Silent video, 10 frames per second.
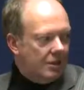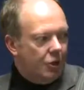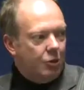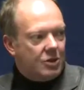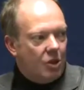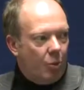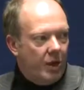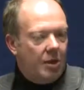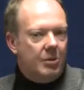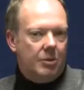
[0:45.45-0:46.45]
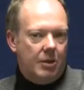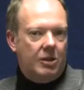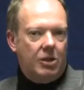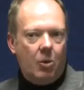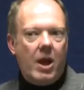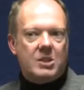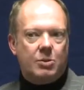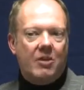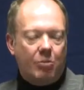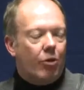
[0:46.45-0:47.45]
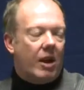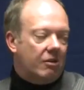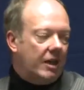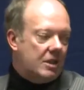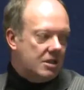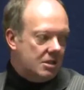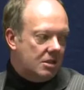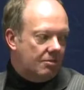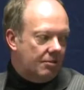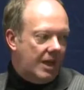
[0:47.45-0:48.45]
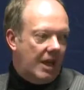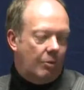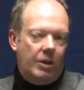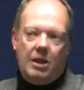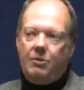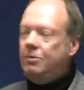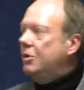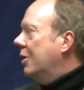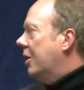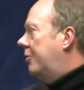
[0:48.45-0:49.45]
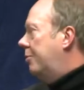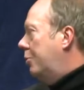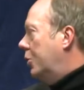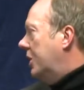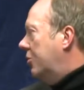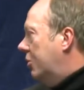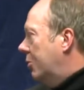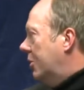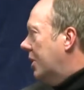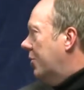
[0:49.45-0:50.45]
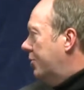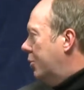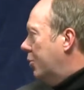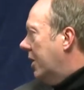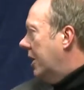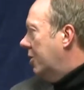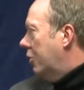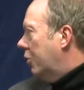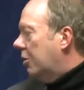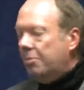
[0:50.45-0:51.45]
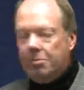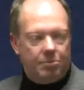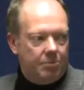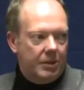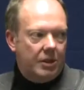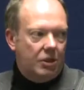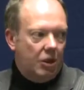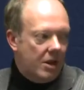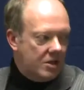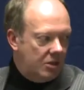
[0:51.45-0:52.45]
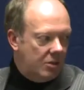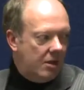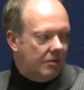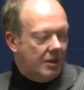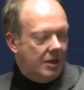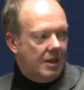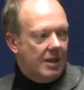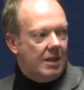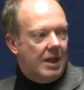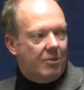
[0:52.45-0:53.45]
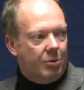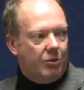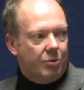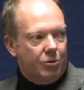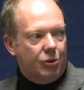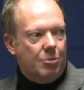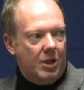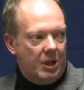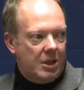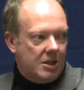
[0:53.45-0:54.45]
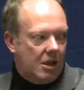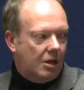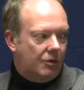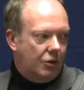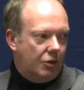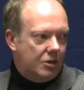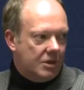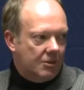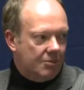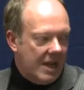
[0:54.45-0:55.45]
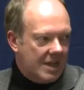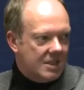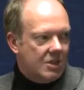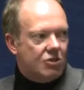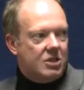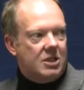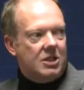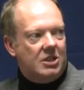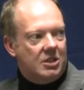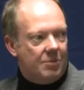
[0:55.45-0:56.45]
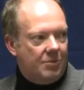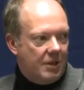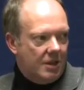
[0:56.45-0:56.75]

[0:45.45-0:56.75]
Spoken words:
who's going to win? I mean, in the US, we have more aggregators than here. You have Booking.do and you have VukuNet in Europe. In the US, you have everybody from Do Media to RView to AdCentricity to